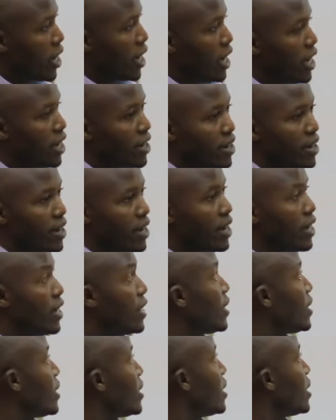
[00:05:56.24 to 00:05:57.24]
and
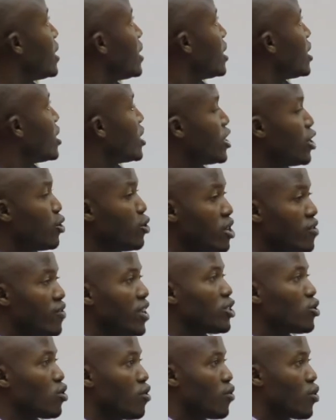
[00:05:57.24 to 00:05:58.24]
the
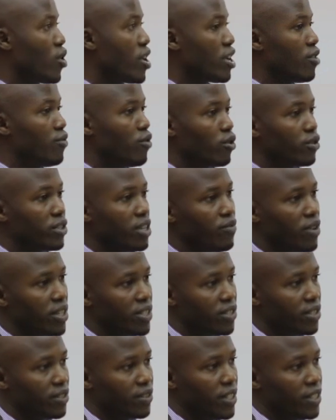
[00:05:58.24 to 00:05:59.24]
University of Rwanda for their
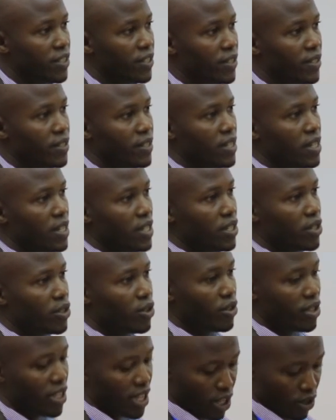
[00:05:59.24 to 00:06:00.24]
facilitation.
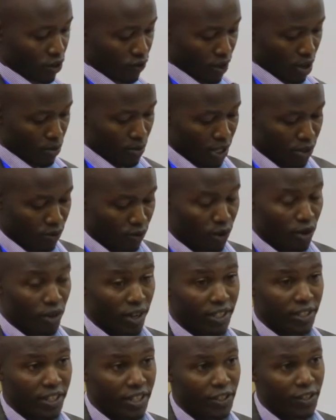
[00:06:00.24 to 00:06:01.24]
So thank you very much for your
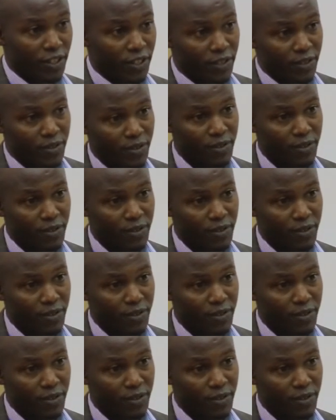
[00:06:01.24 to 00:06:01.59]
attention.